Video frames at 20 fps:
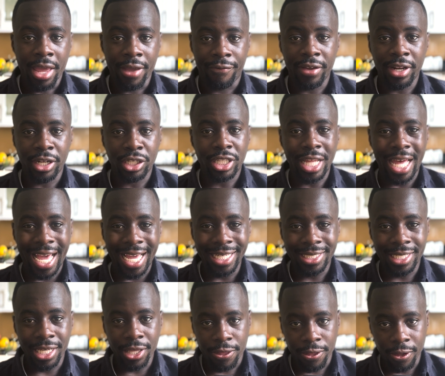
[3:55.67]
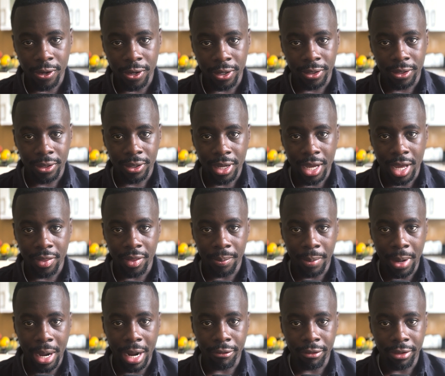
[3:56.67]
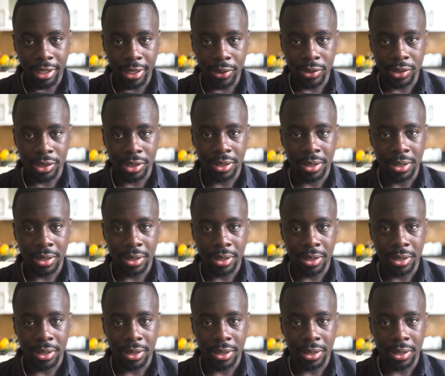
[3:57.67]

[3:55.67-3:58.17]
finished 83rd at the Byron Nelson,